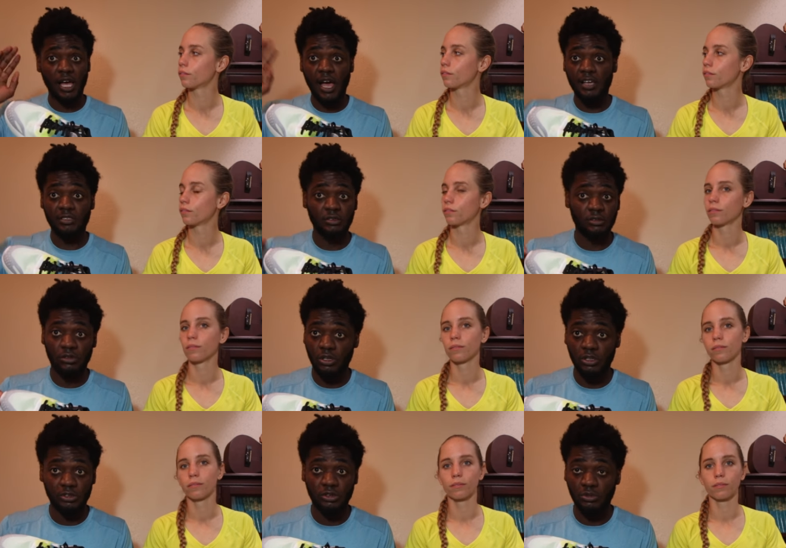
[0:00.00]
Speaker 1: guys or
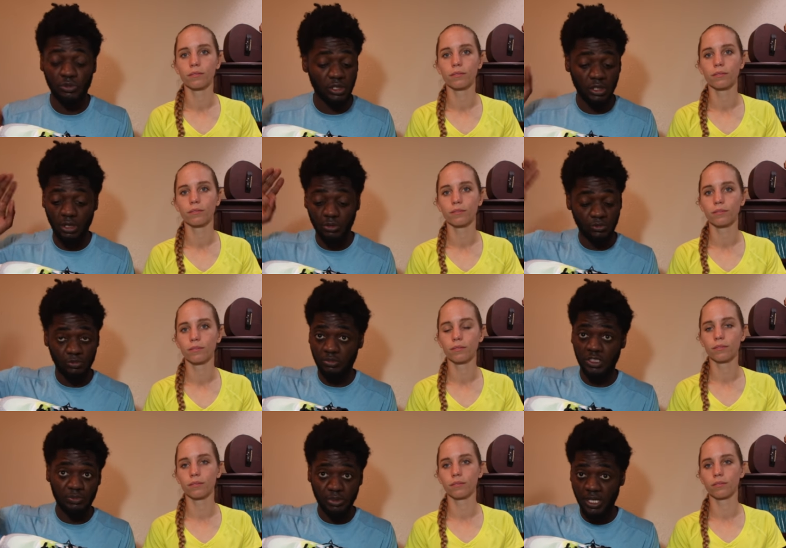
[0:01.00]
girls who can really go the
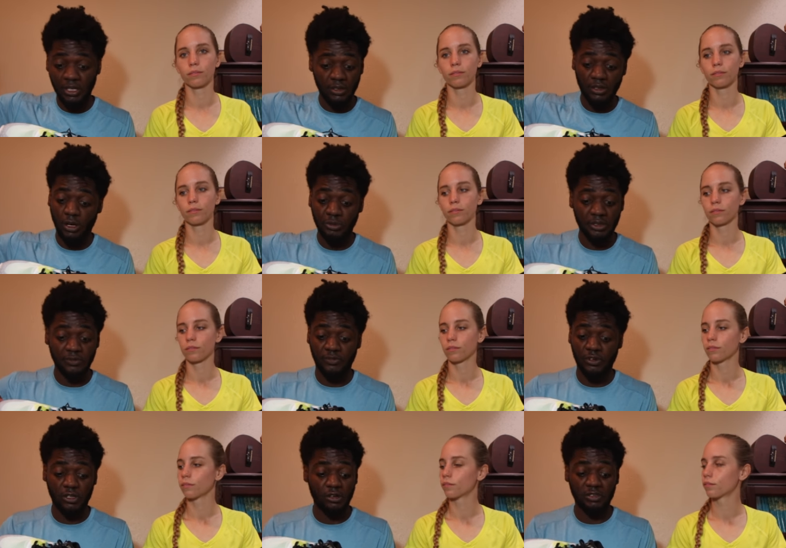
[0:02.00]
speed and hold it
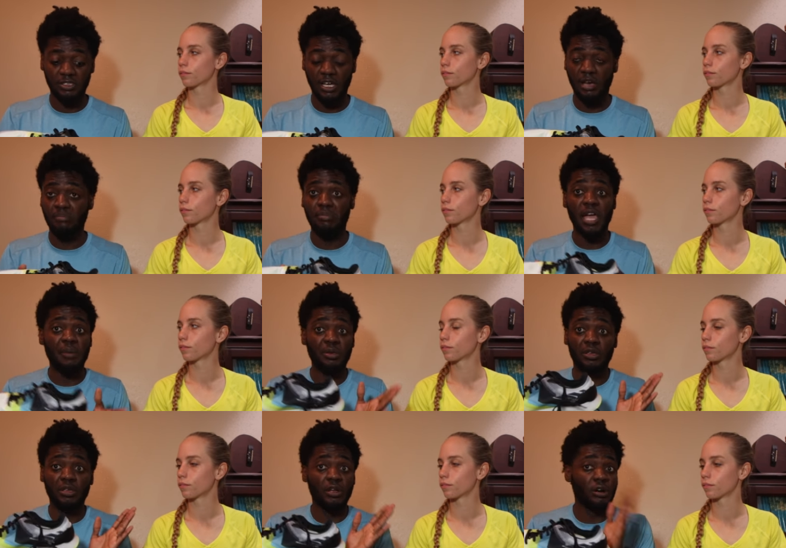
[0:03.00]
for a long time, maybe you
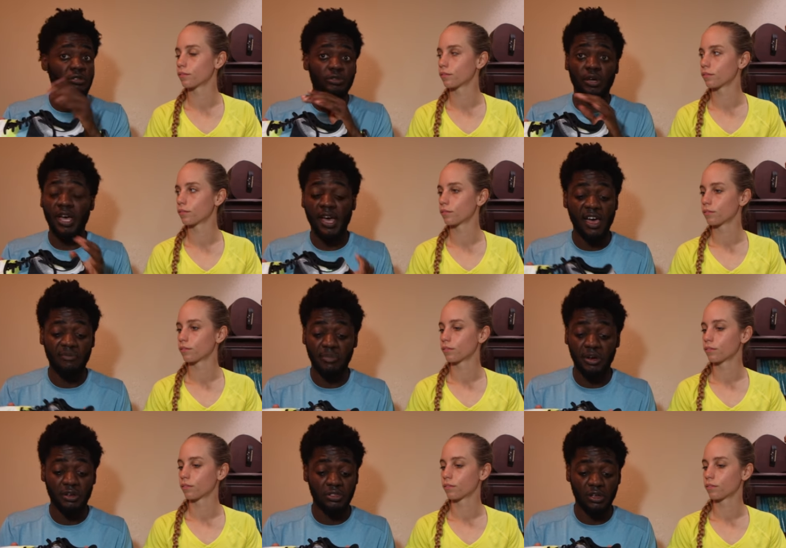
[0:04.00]
can go to a half
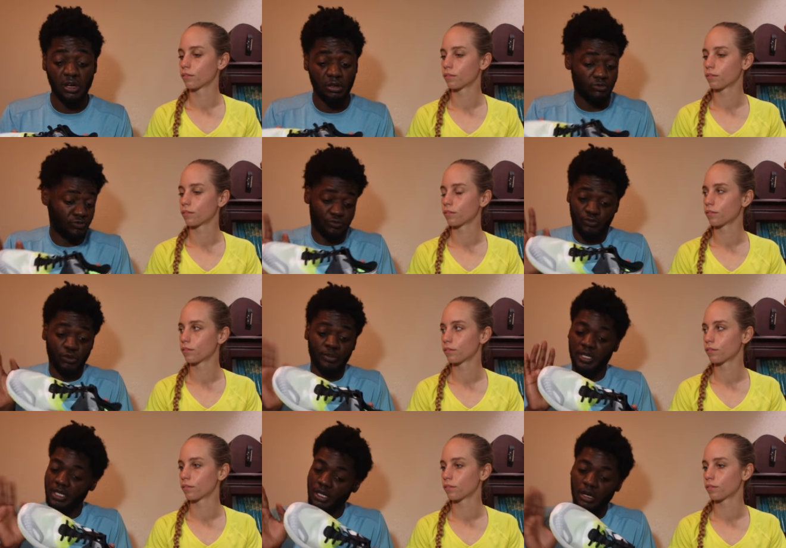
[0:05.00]
marathon.
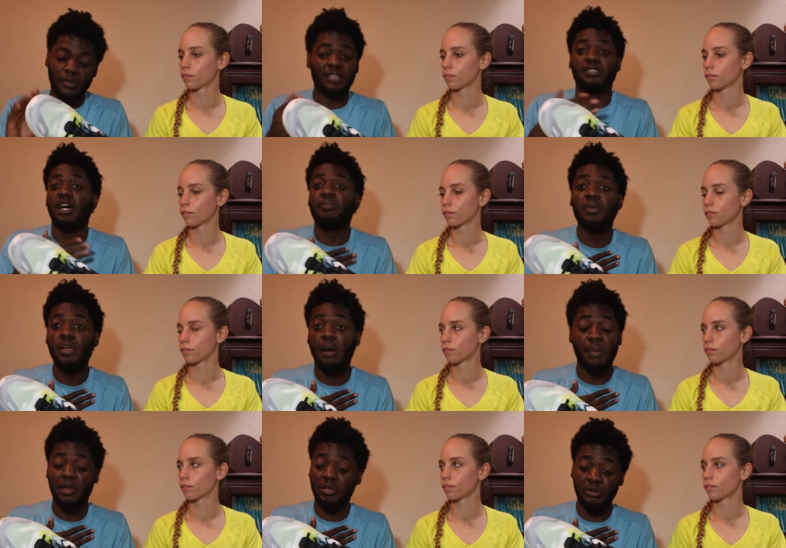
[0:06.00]
But you know, that's not me. I'm
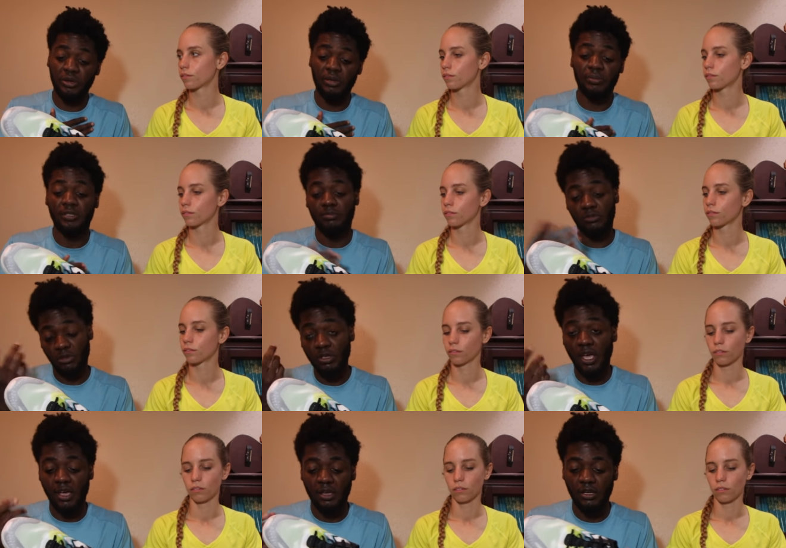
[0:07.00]
not doing it, but you
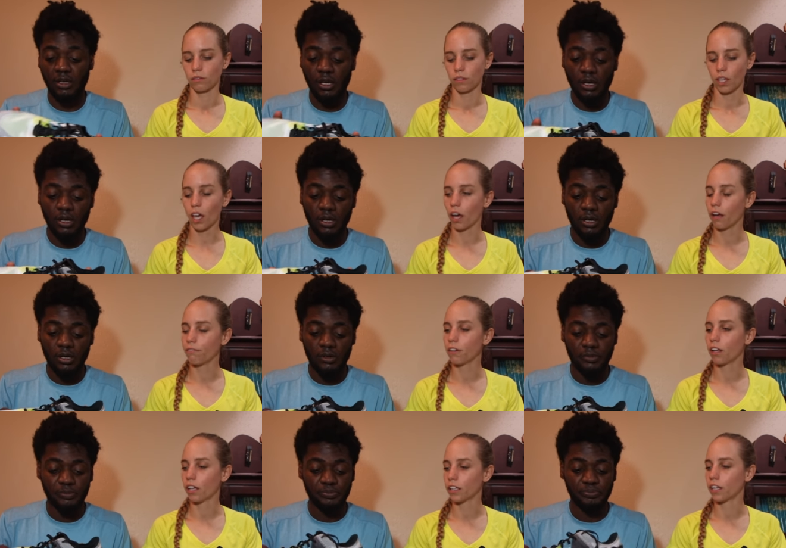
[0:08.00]
can.
Speaker 2: Yeah, I feel
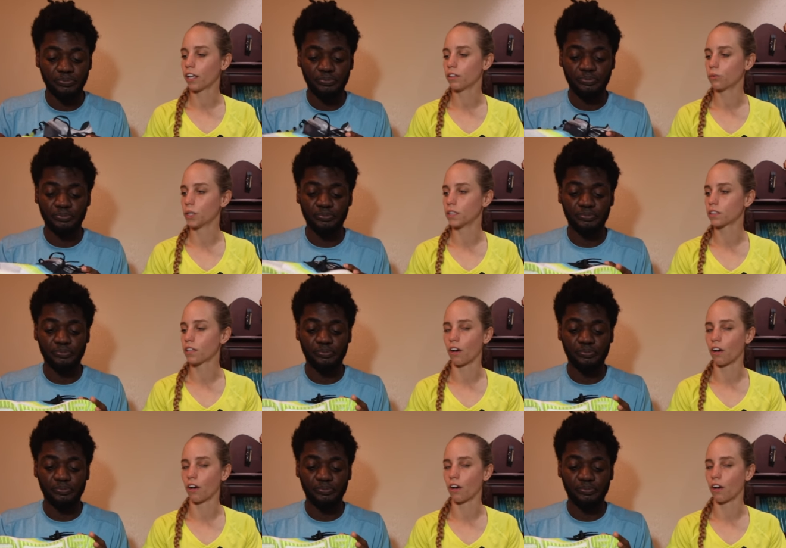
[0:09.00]
like it was